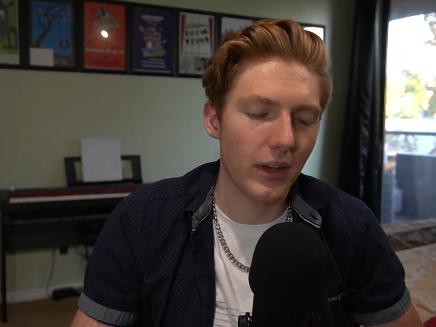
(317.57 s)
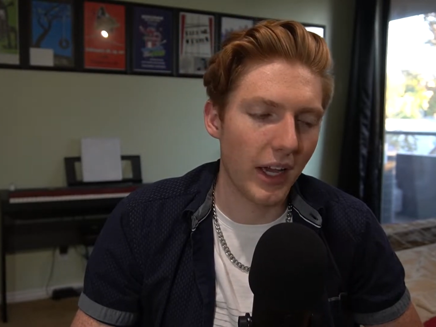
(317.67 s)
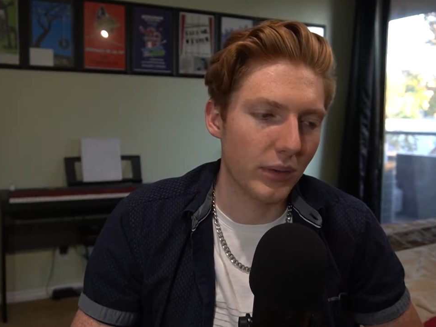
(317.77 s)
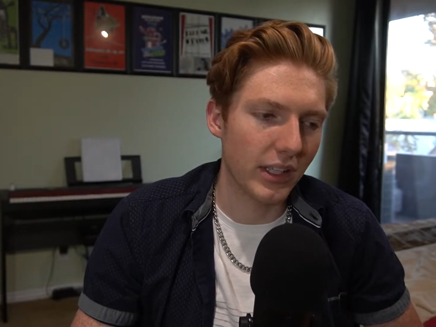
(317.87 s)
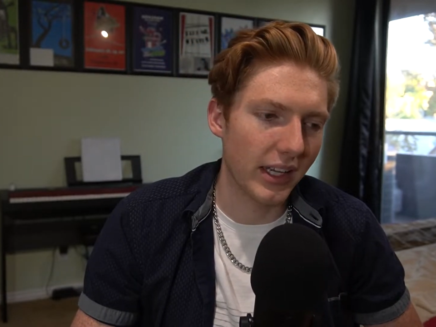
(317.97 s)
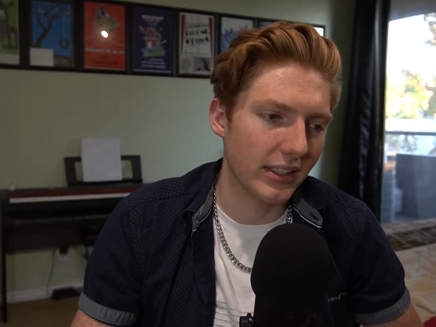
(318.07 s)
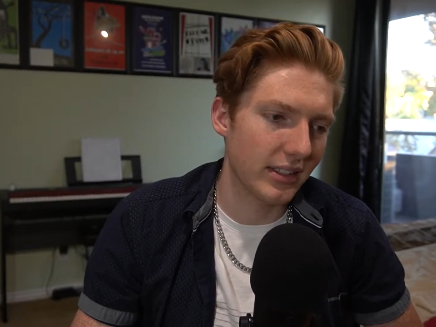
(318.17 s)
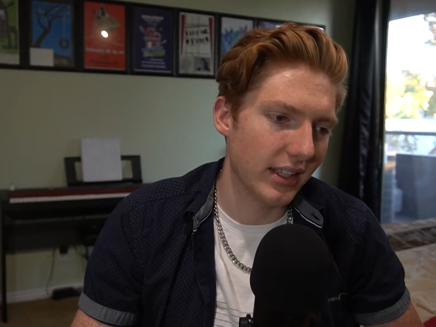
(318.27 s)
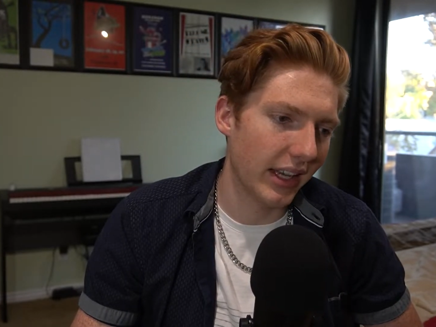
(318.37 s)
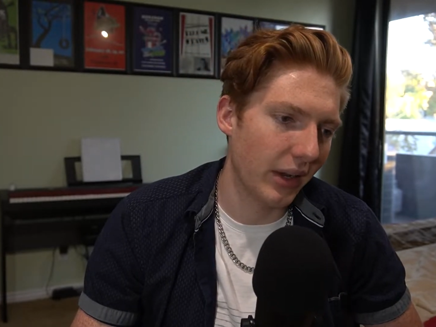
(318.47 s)
I would like
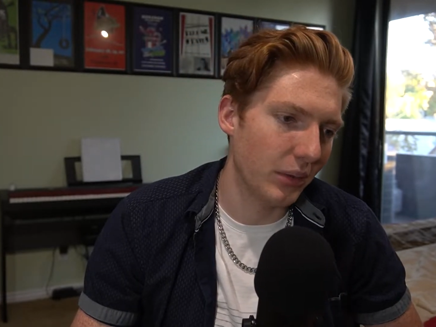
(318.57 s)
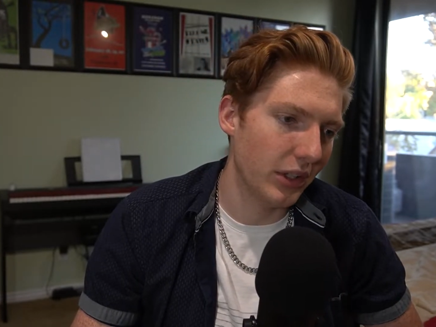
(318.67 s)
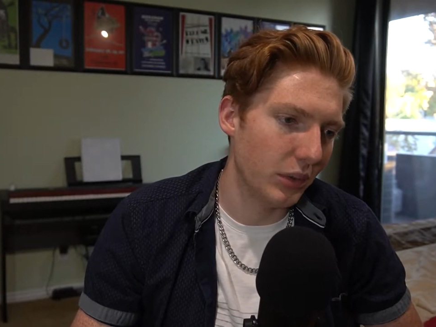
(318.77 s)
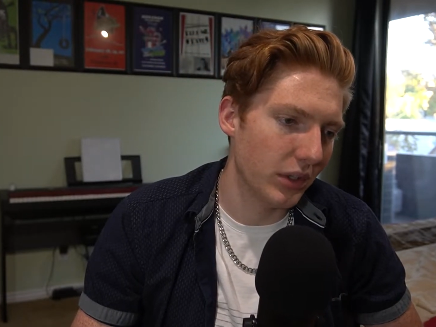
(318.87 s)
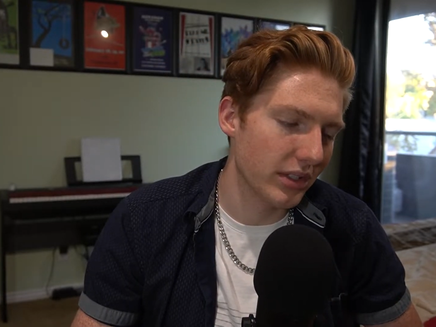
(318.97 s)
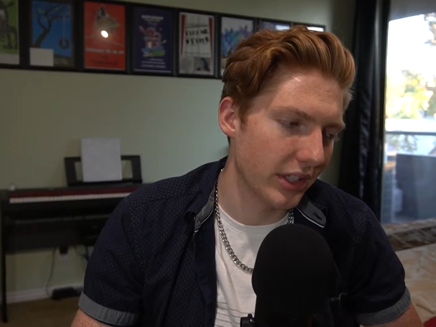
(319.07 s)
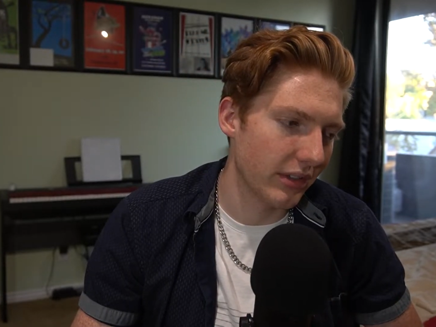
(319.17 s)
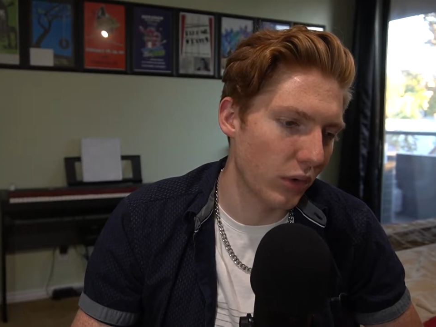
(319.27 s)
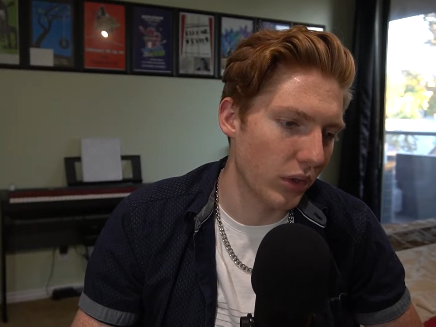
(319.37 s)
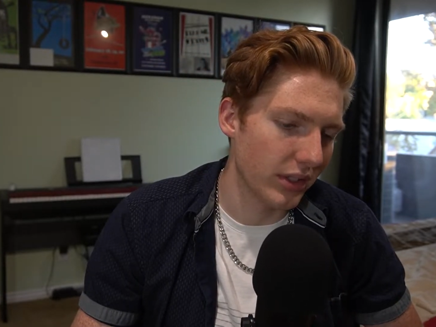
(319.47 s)
to, like, I really was looking
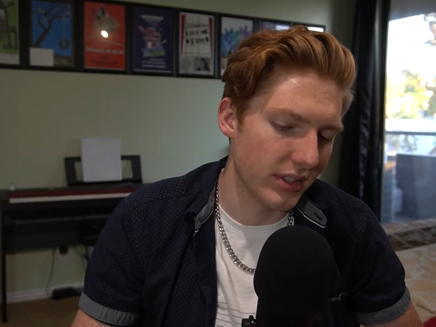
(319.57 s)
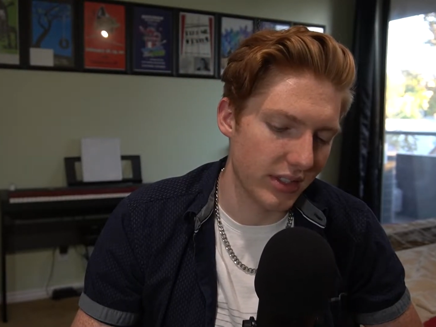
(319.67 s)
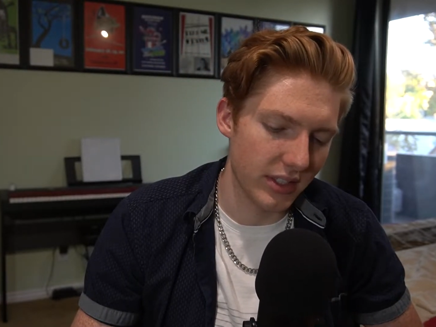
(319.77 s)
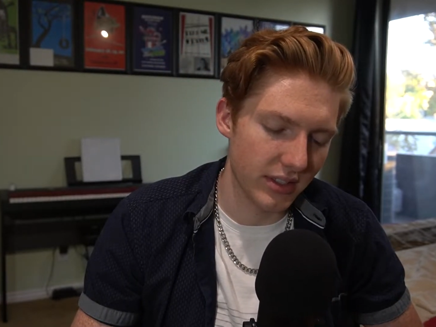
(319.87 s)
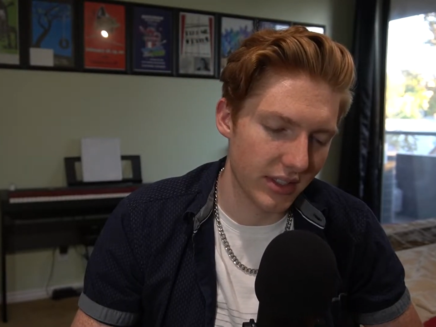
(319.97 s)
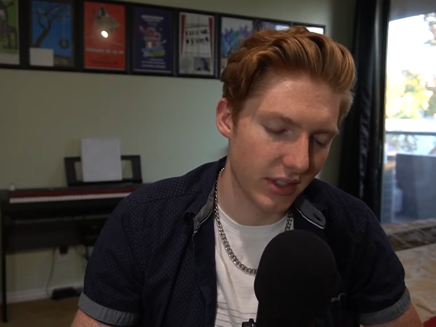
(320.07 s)
forward to this season,